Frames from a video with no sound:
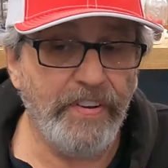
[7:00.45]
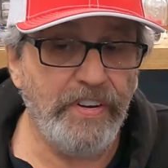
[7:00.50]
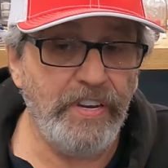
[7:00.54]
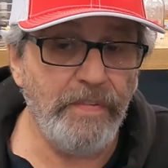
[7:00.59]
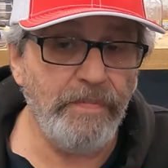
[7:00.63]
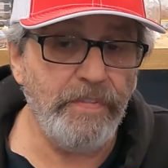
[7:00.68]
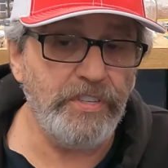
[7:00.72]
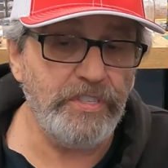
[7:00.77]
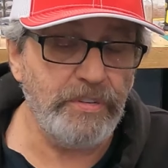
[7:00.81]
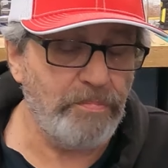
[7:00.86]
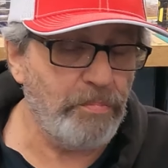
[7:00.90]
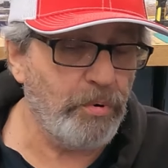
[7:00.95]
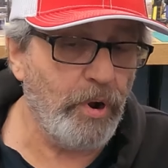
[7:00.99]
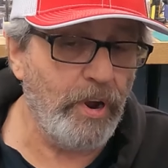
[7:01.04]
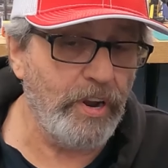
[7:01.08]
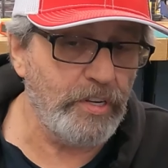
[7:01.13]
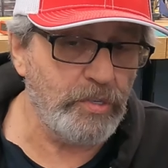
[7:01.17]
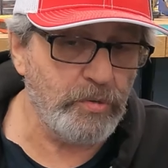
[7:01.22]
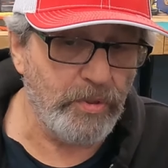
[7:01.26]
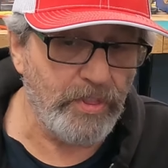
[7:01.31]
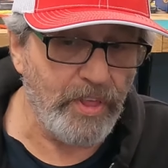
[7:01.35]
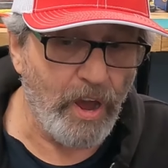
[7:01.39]
the difference in
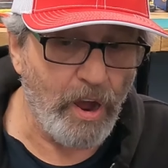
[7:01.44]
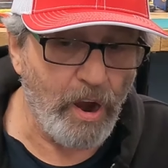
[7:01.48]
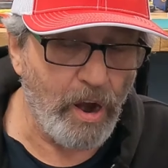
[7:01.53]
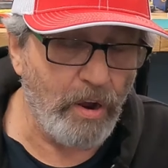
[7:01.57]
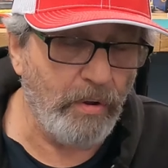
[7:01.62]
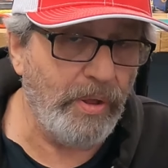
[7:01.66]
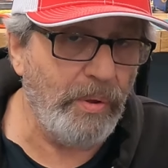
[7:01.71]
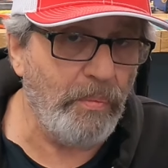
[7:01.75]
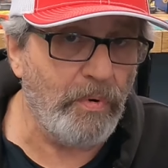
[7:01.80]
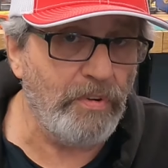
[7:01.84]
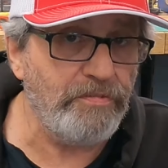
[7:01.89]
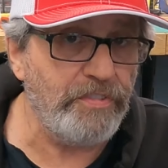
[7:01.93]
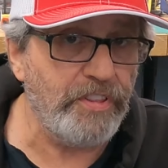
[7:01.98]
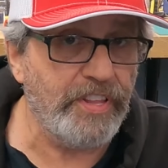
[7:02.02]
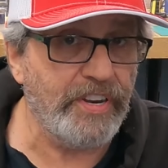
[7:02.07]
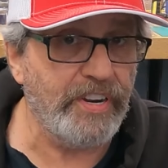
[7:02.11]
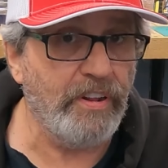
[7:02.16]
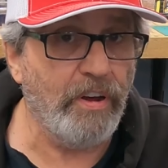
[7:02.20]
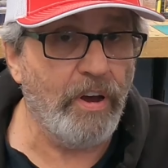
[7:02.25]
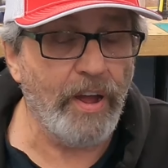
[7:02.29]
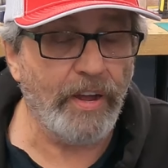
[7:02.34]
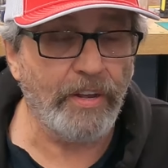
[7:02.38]
price with the Harley one for
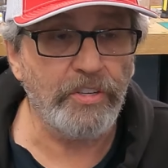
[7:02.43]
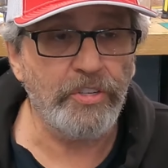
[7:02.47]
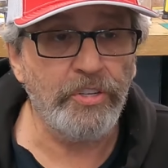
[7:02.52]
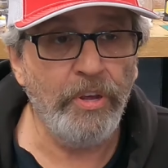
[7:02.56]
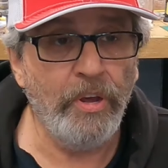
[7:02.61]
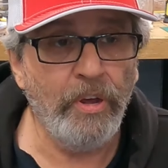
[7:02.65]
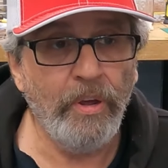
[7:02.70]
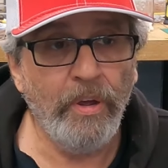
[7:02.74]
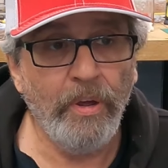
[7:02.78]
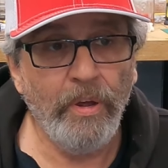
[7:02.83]
the Deluxe